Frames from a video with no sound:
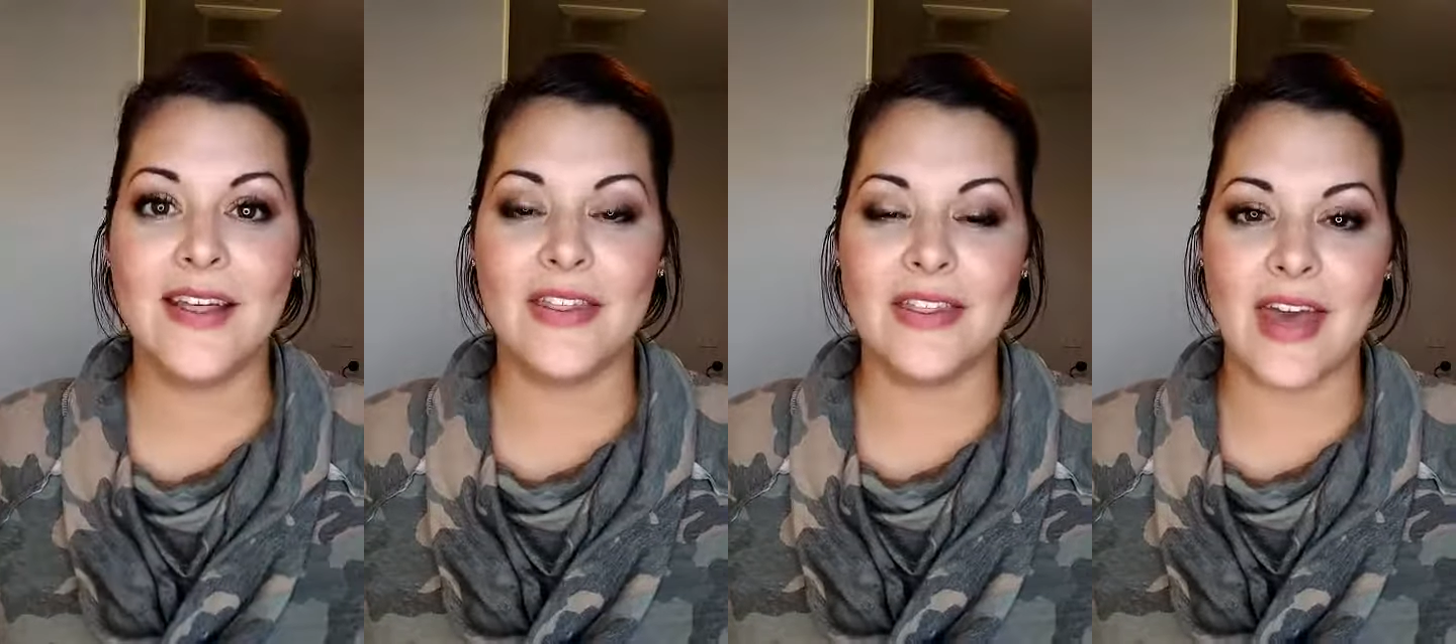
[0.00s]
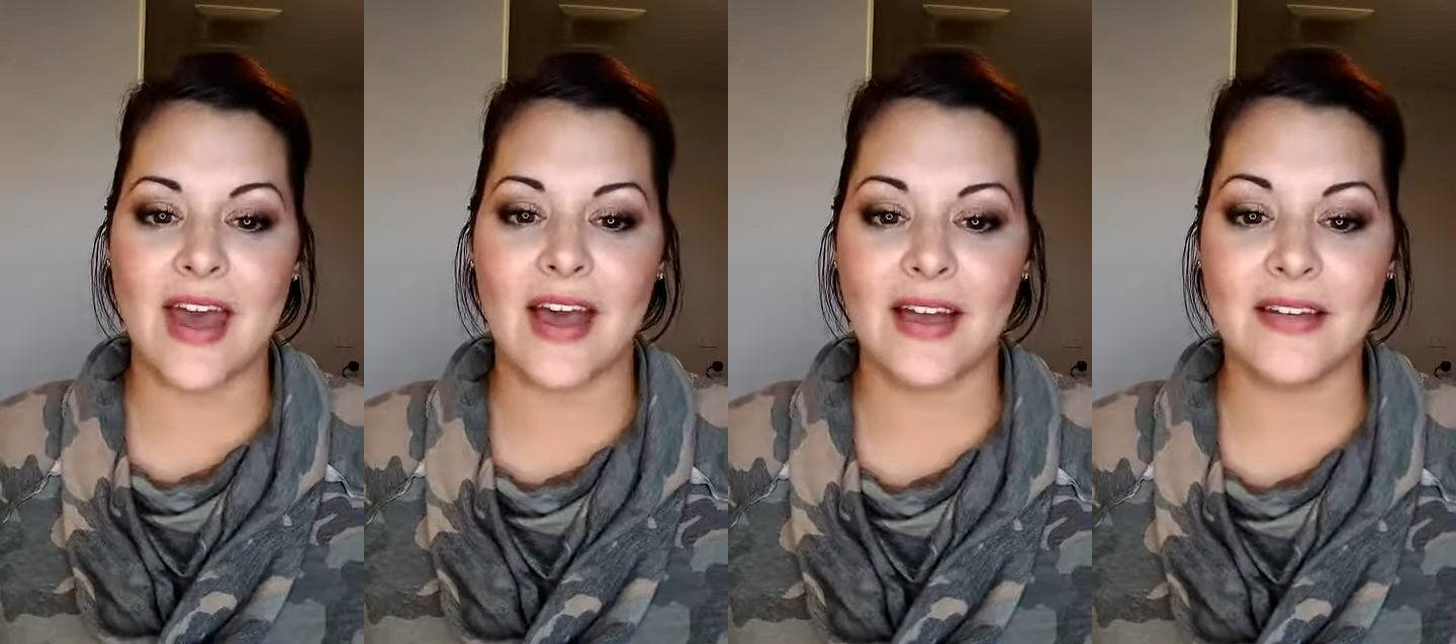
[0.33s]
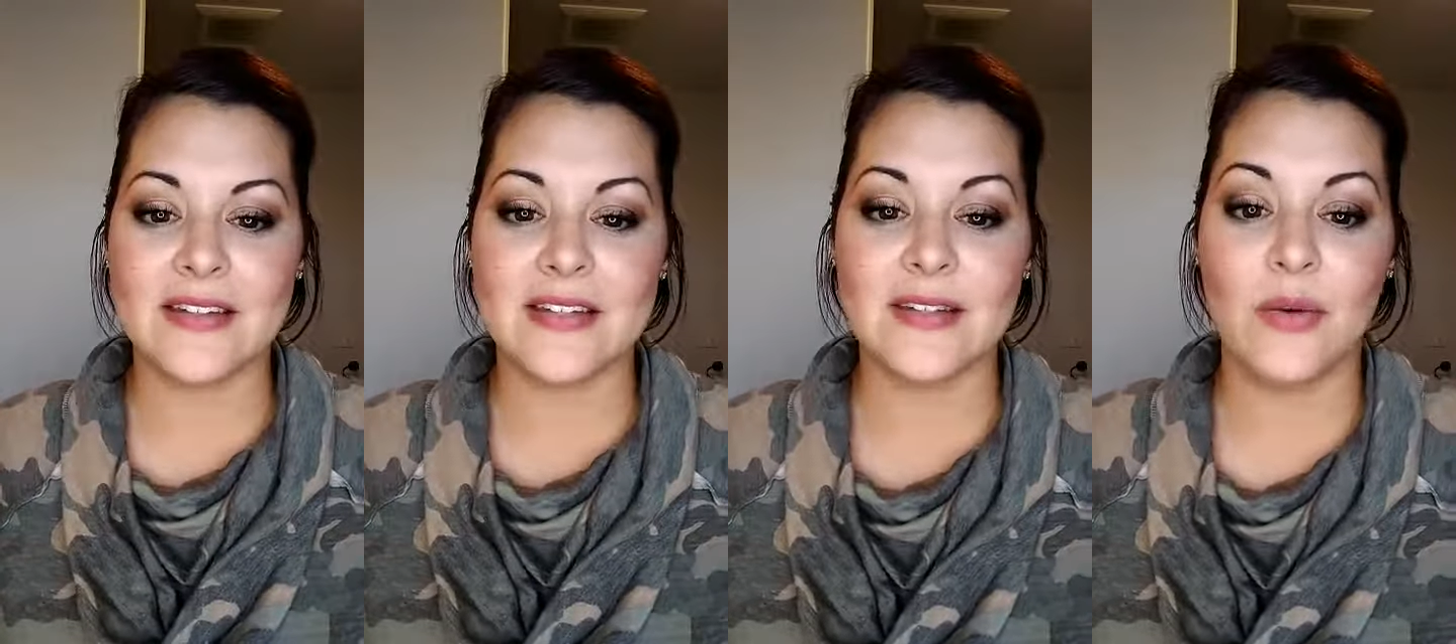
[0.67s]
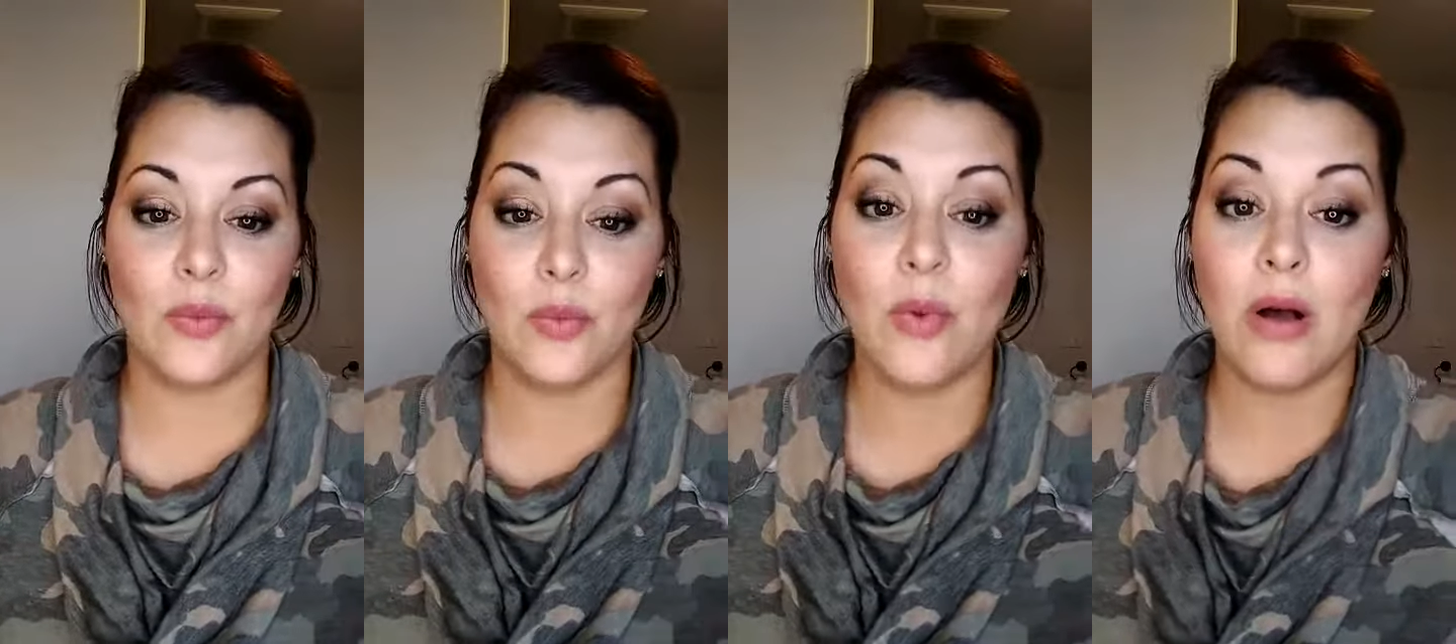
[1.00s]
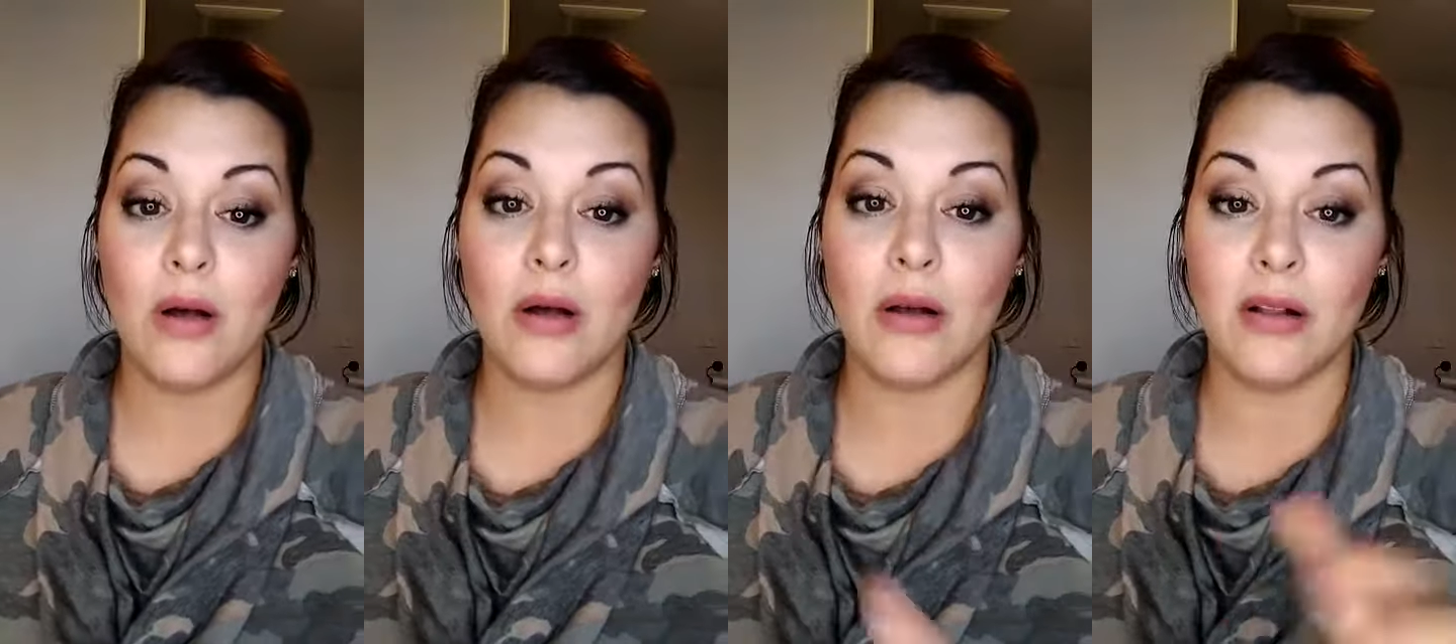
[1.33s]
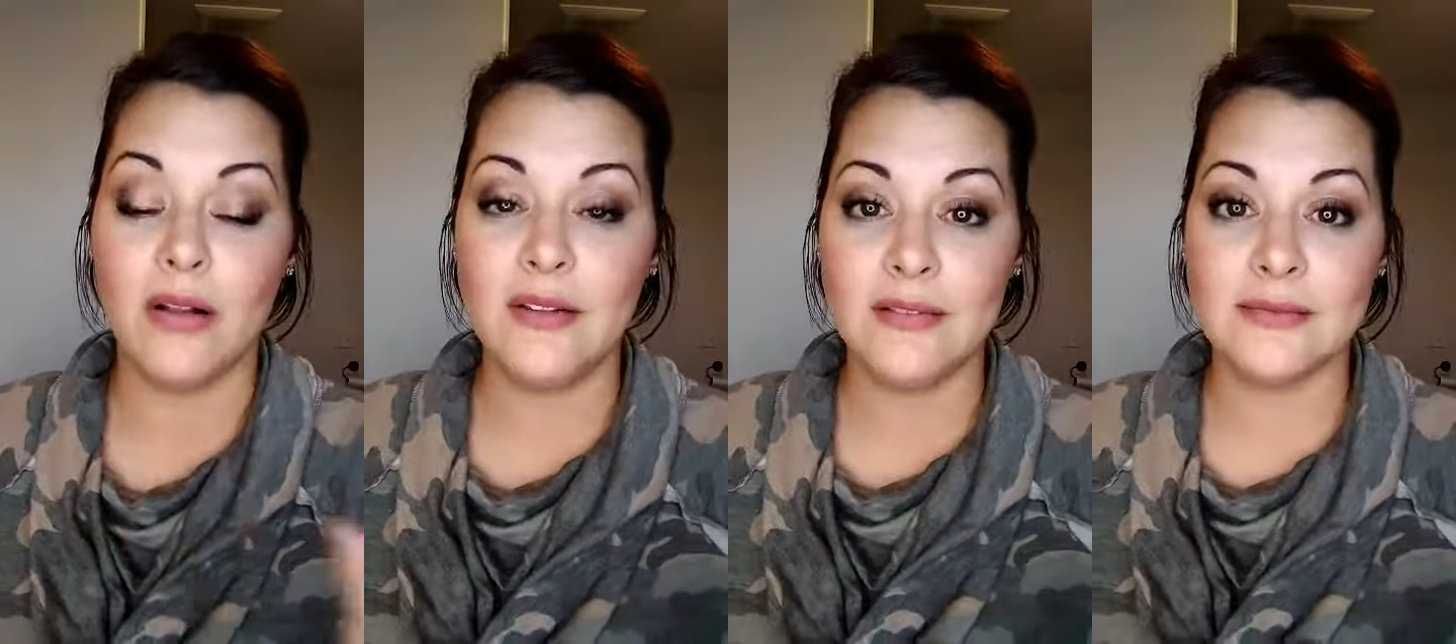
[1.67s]
that
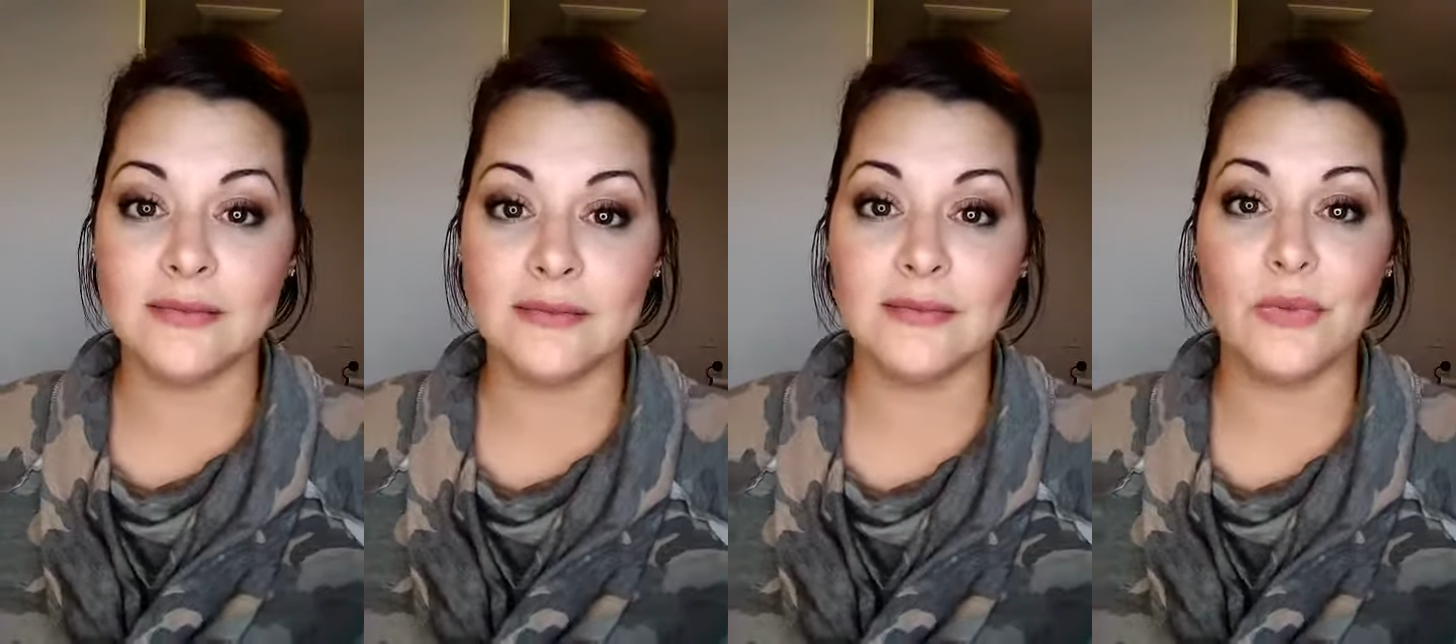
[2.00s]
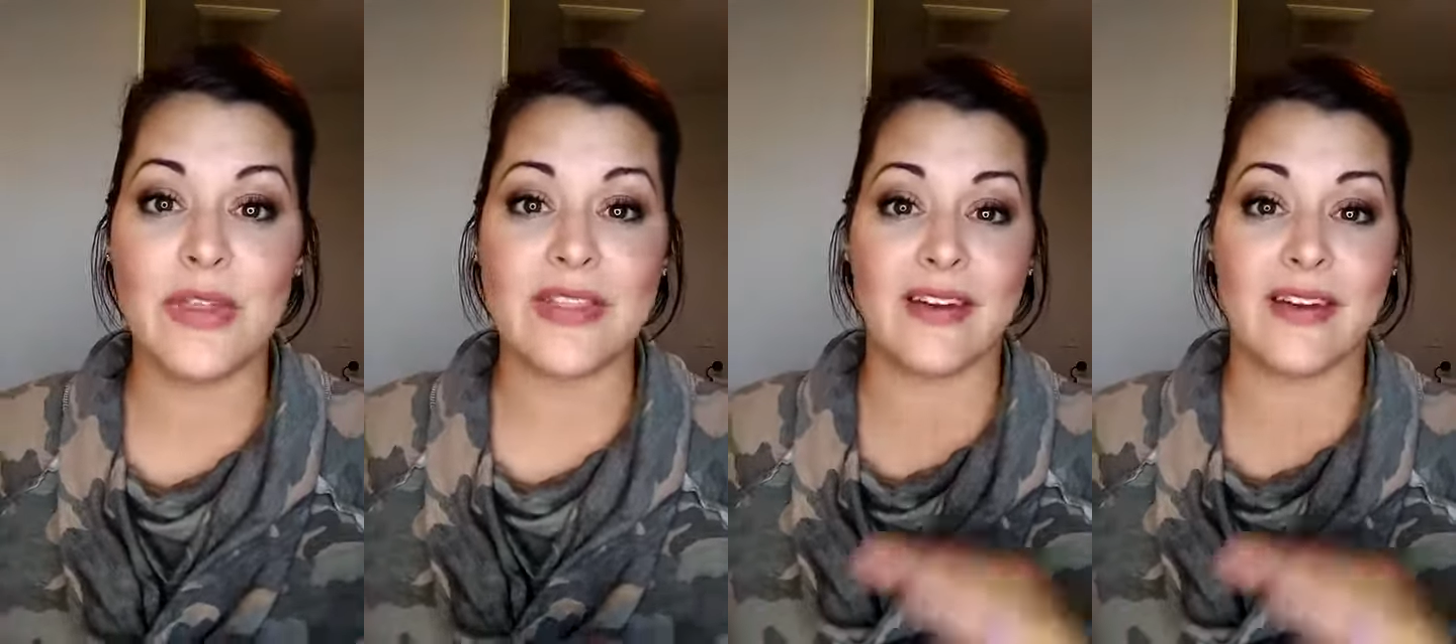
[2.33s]
wall with,